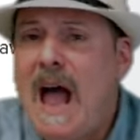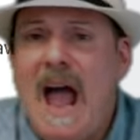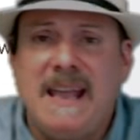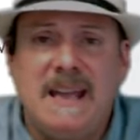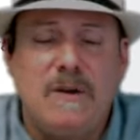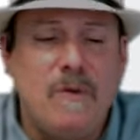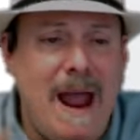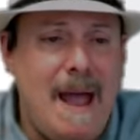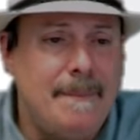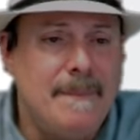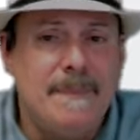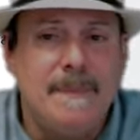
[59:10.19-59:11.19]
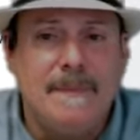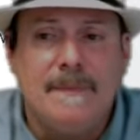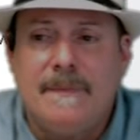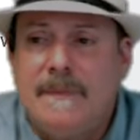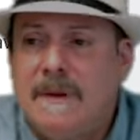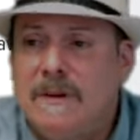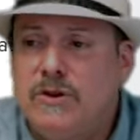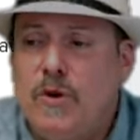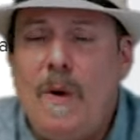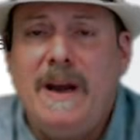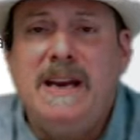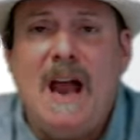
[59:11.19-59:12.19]
I can grab
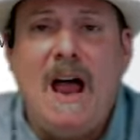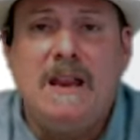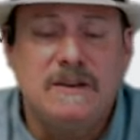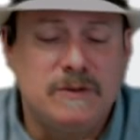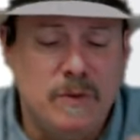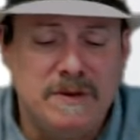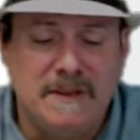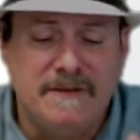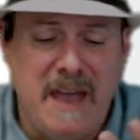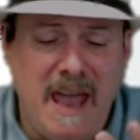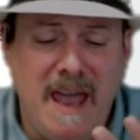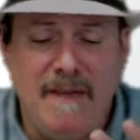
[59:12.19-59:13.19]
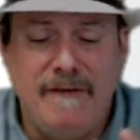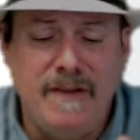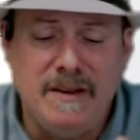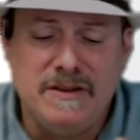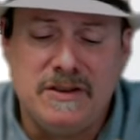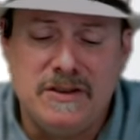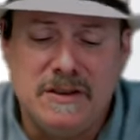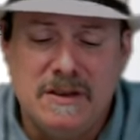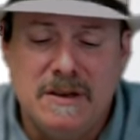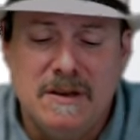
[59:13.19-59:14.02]
$20 worth of canvas.